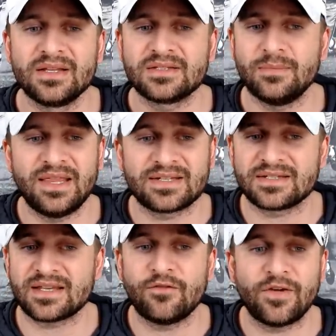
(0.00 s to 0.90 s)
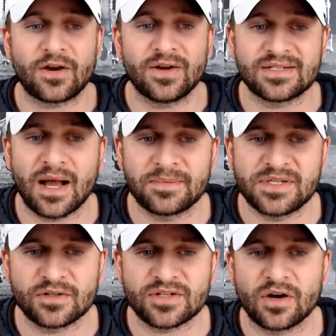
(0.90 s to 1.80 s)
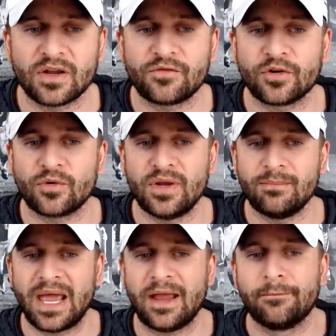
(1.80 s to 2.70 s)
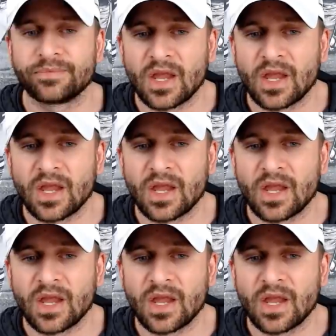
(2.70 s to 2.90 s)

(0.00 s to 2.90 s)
To me, this is a very top tier target for Green Bay.